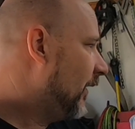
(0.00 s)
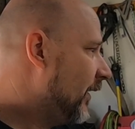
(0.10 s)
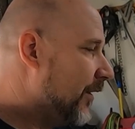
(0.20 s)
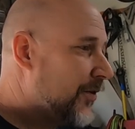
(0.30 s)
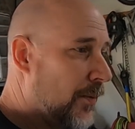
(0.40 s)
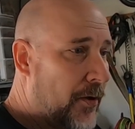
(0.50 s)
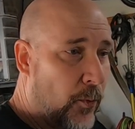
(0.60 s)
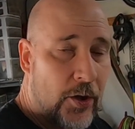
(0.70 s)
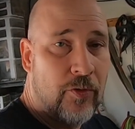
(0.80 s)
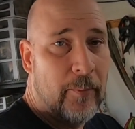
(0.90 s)
if something
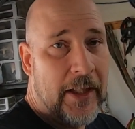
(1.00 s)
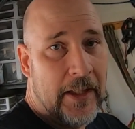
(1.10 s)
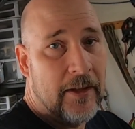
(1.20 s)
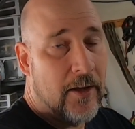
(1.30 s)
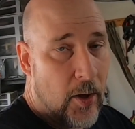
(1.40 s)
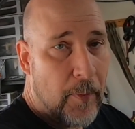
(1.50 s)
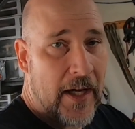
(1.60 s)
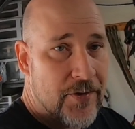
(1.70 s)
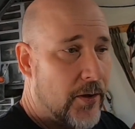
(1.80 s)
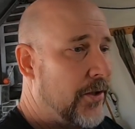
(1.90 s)
works for me, I'll
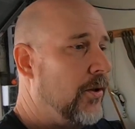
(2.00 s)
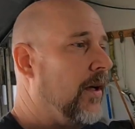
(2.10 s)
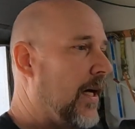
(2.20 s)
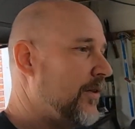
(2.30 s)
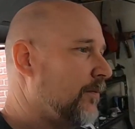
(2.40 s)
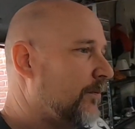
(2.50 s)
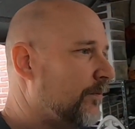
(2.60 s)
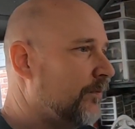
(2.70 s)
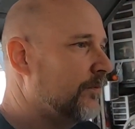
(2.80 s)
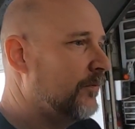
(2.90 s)
pass it on to you guys.
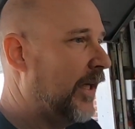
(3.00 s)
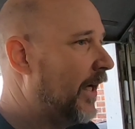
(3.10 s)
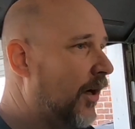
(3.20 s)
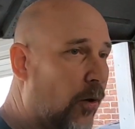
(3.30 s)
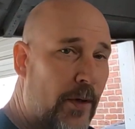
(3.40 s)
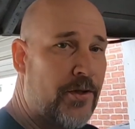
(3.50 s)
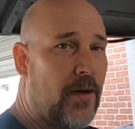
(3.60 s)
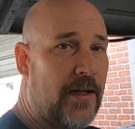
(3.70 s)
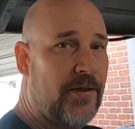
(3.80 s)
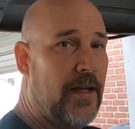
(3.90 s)
And I always
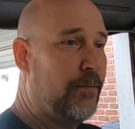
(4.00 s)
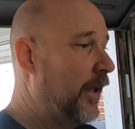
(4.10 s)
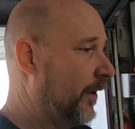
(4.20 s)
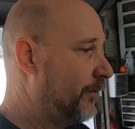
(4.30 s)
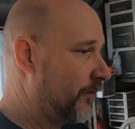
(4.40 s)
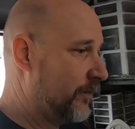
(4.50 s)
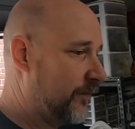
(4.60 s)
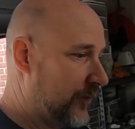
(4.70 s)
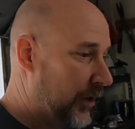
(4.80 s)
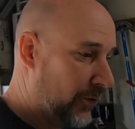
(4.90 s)
try to save money,
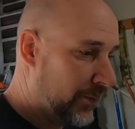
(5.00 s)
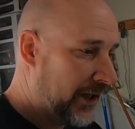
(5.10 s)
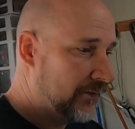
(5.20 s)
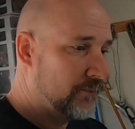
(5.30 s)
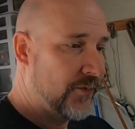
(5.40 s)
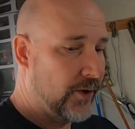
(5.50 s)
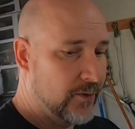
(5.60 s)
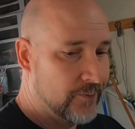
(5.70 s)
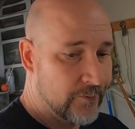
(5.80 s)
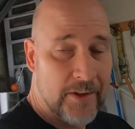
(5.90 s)
you know what I mean?
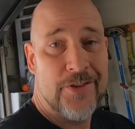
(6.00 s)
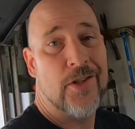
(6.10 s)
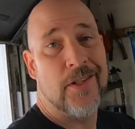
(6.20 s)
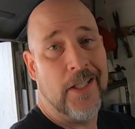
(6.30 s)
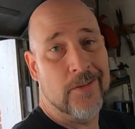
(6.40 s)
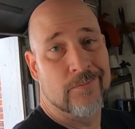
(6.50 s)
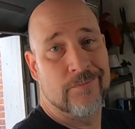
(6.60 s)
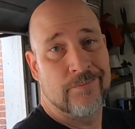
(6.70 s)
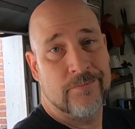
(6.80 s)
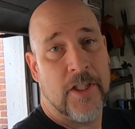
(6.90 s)
So that's a good thing.
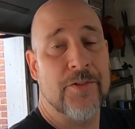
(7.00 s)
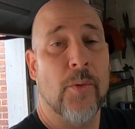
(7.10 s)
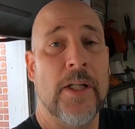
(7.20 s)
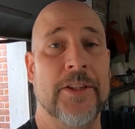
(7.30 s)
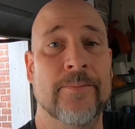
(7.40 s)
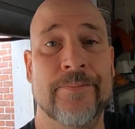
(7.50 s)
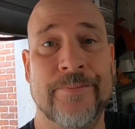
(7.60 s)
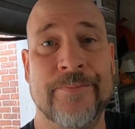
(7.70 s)
Thanks for watching.